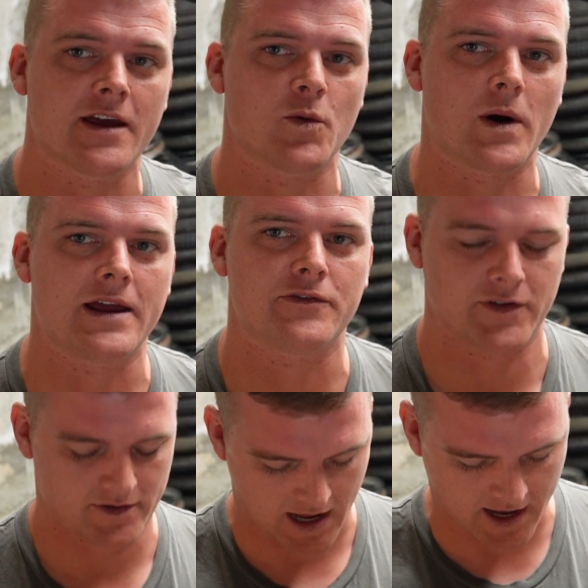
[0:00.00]
and the
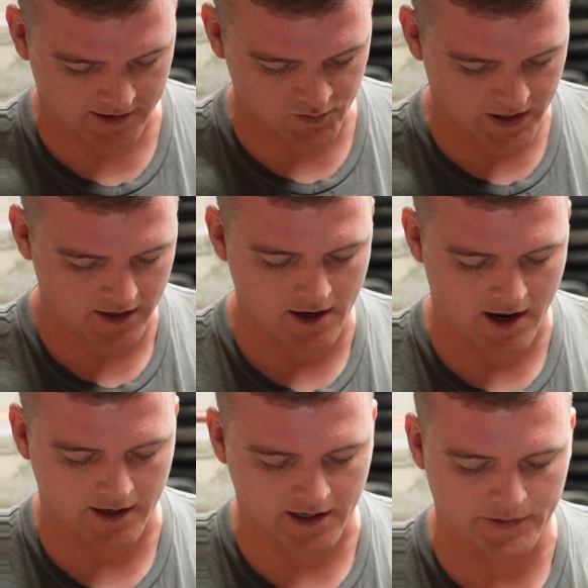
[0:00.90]
Wave, and we
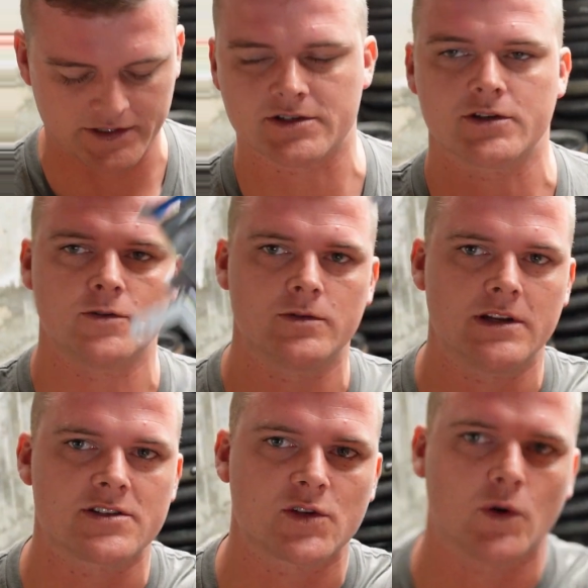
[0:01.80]
are going to
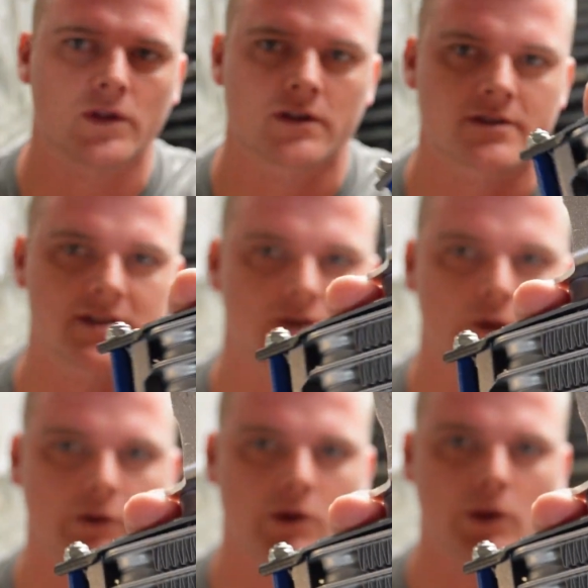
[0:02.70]
install this
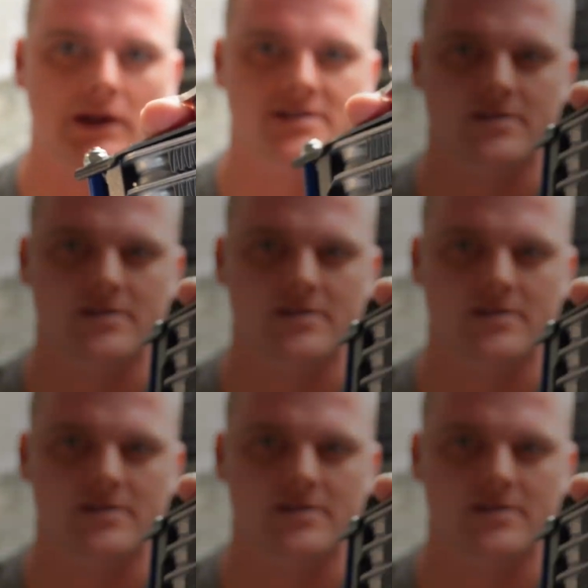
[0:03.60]
oil cooler. So